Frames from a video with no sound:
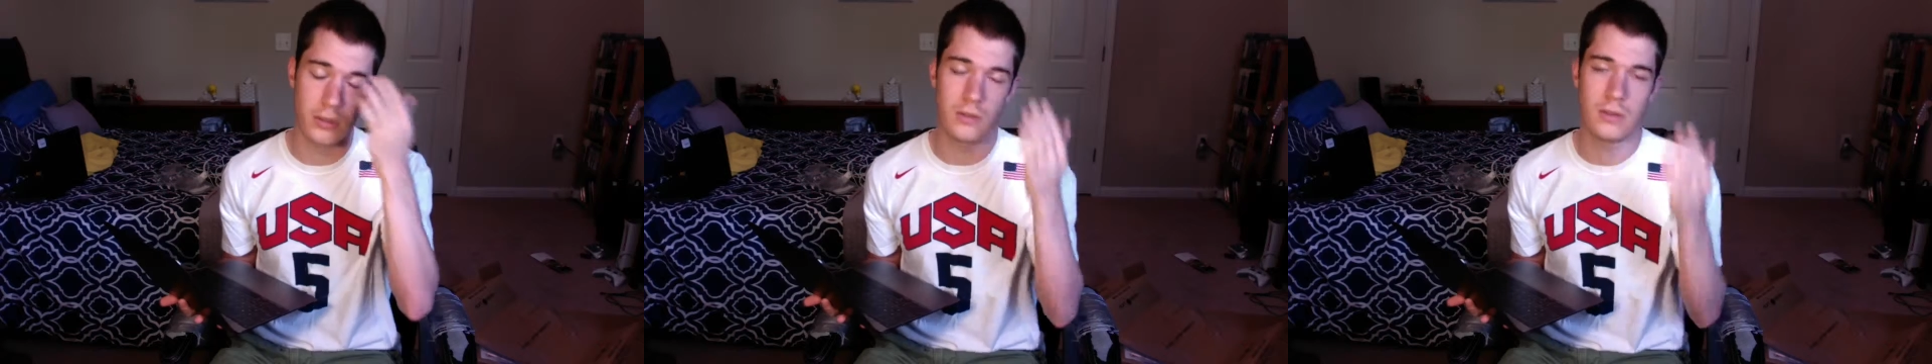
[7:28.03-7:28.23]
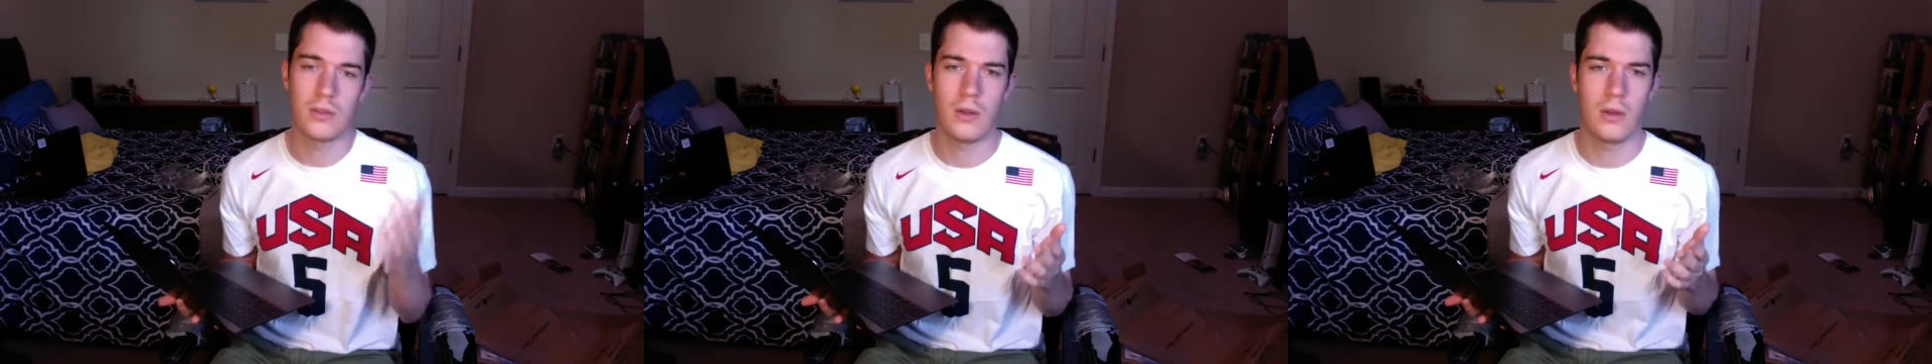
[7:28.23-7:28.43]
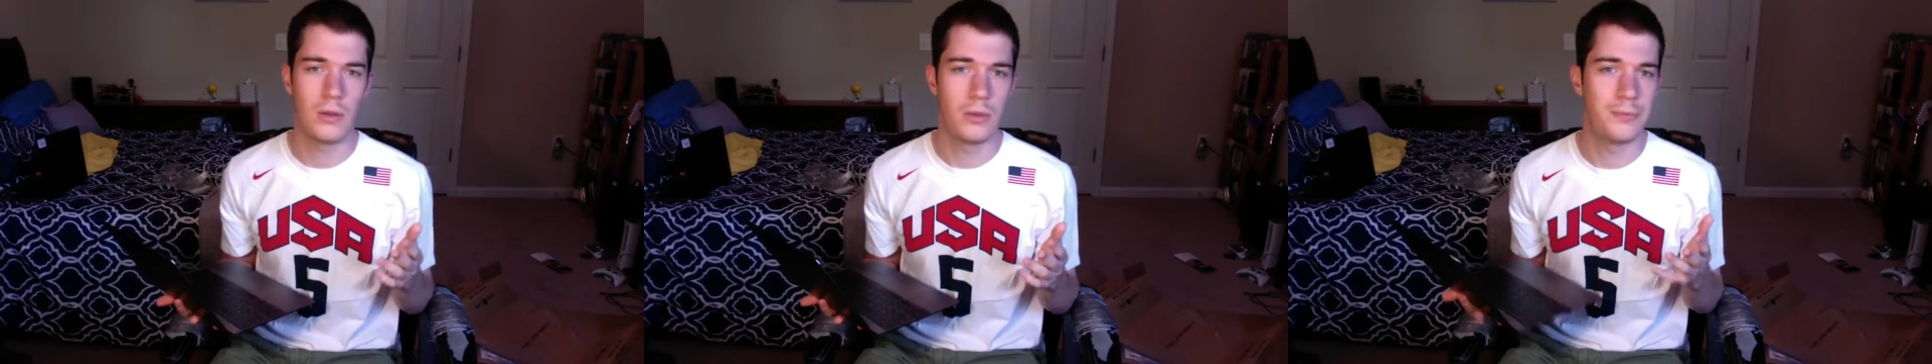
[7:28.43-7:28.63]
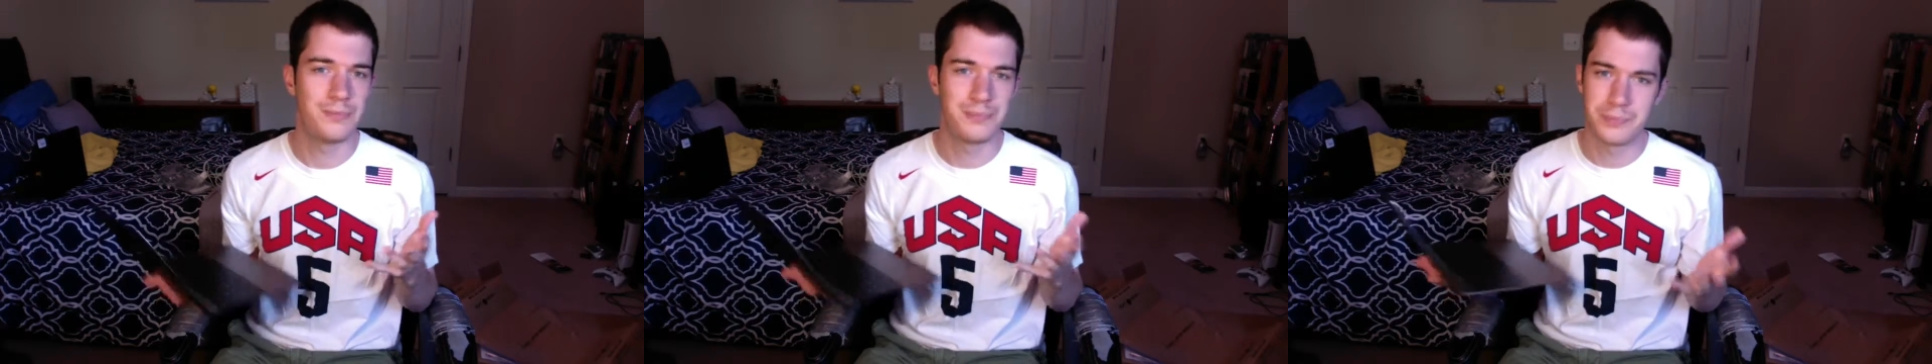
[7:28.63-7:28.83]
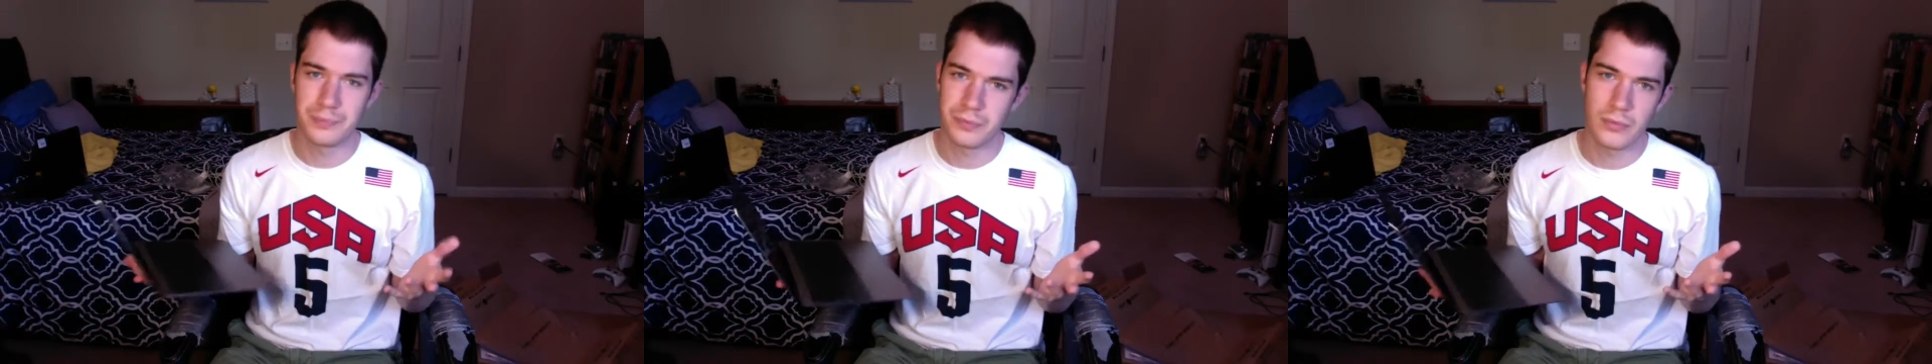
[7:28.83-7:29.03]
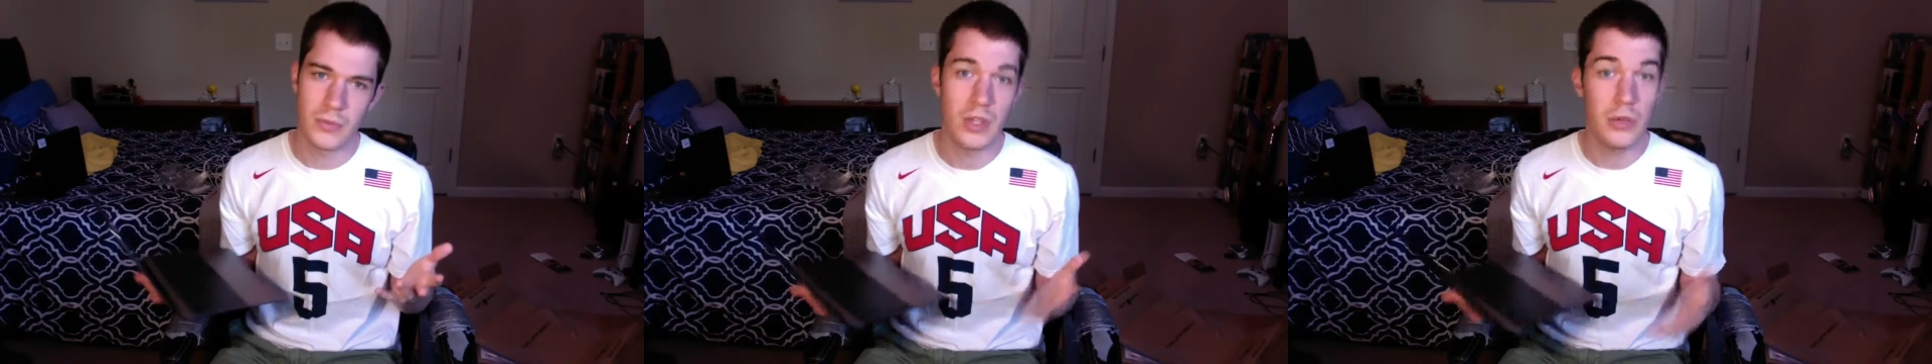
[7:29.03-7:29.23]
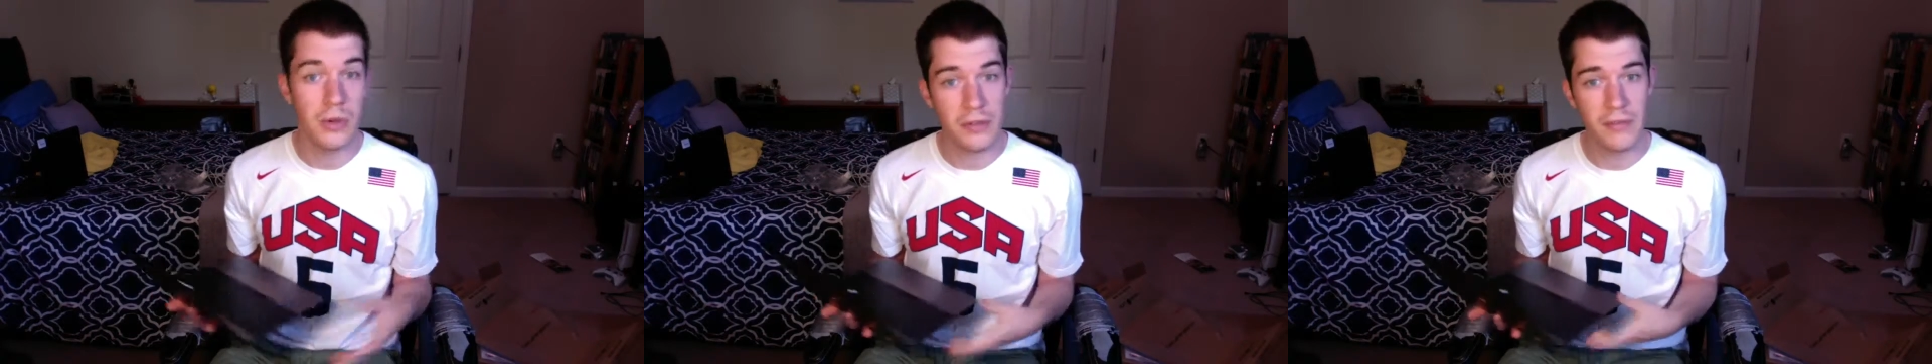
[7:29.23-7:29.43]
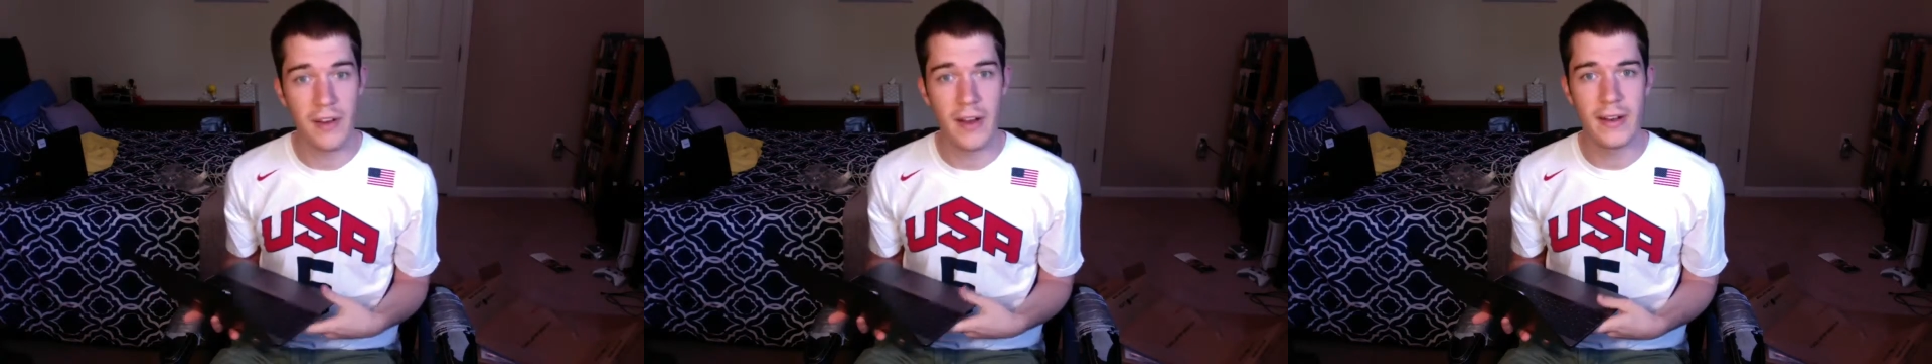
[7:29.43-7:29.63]
So you can
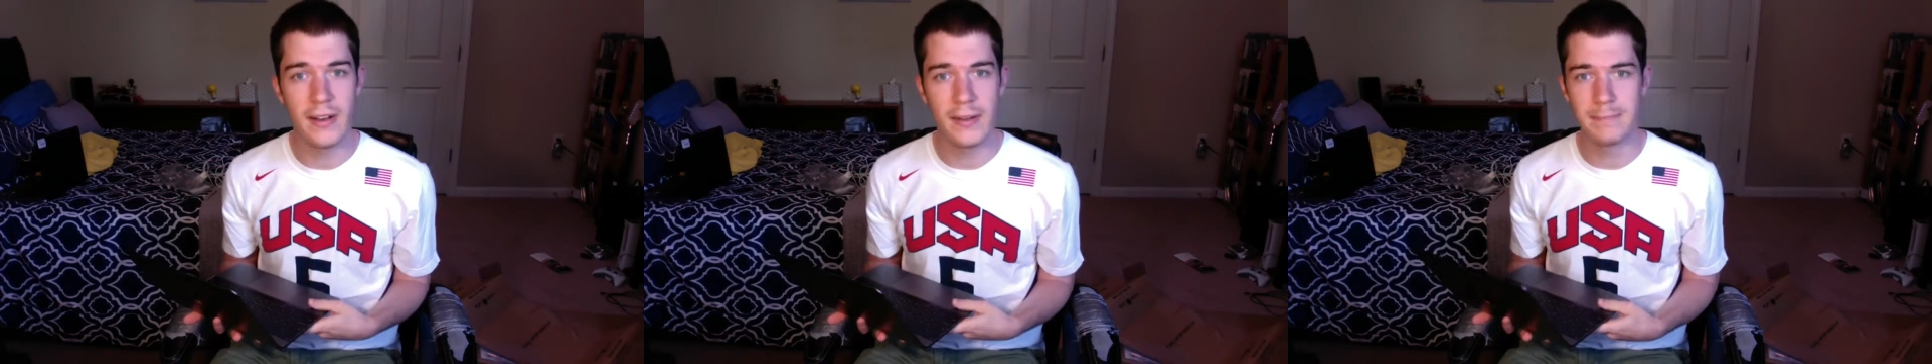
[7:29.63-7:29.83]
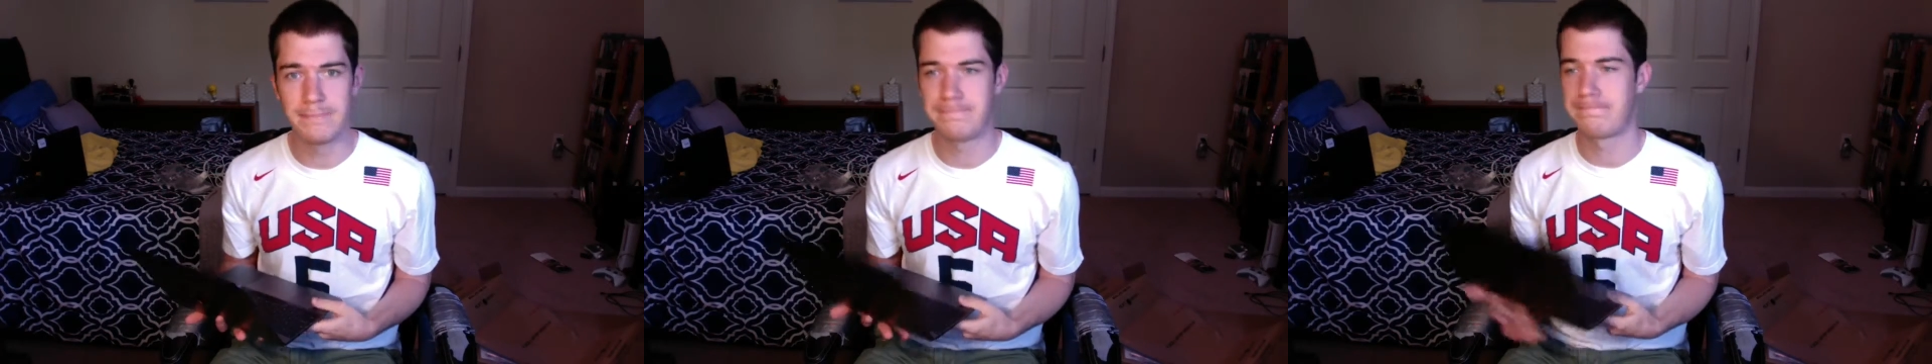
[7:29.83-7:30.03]
find it.